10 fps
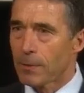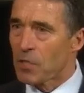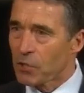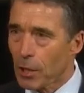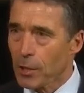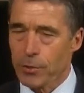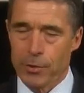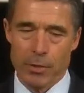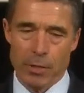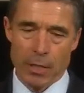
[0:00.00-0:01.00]

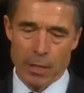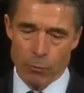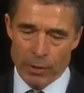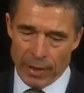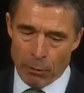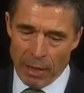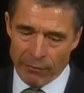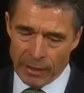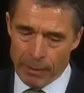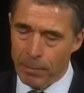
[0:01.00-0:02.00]
discussed with our
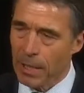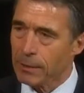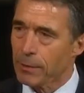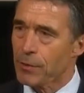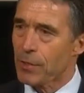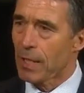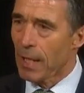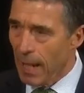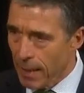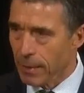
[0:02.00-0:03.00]
Afghan partners
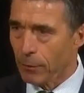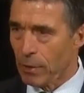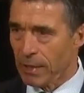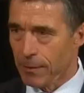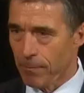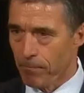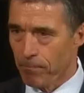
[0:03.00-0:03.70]
and agreed.